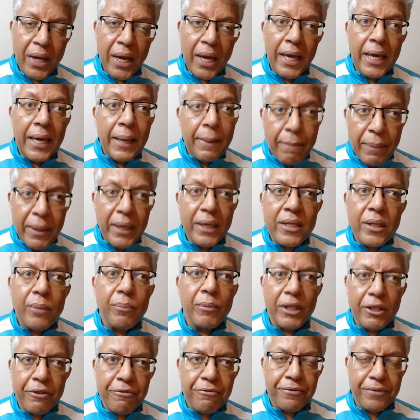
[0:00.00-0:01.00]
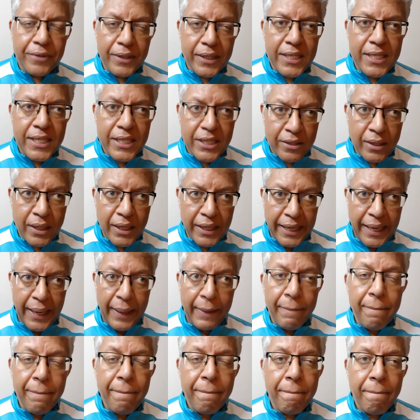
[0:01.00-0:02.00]
He beat him in the first
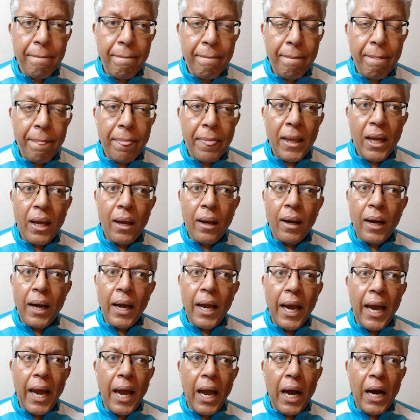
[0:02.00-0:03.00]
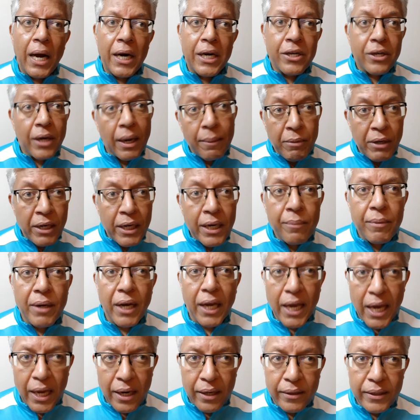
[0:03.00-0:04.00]
game, troubled him
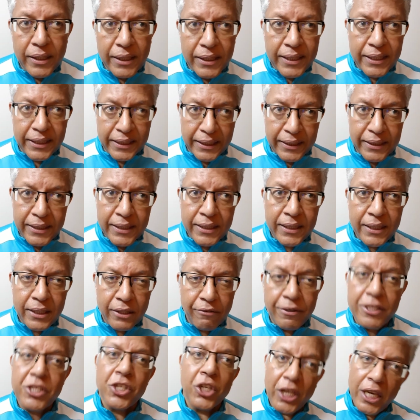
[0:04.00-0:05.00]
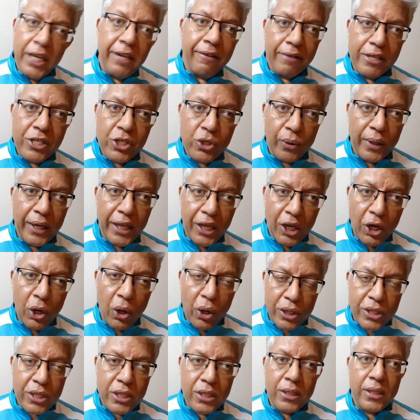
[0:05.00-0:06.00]
again in the third, which he eventually
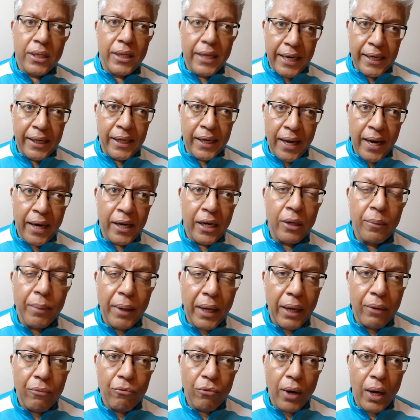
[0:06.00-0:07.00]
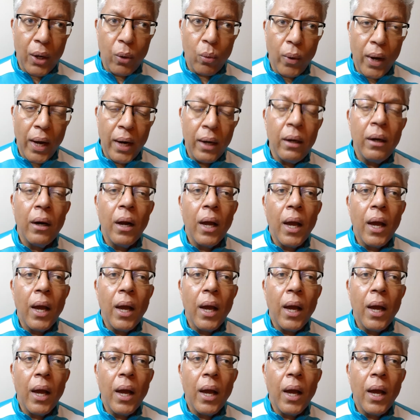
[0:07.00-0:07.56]
lost, and it became 1-1.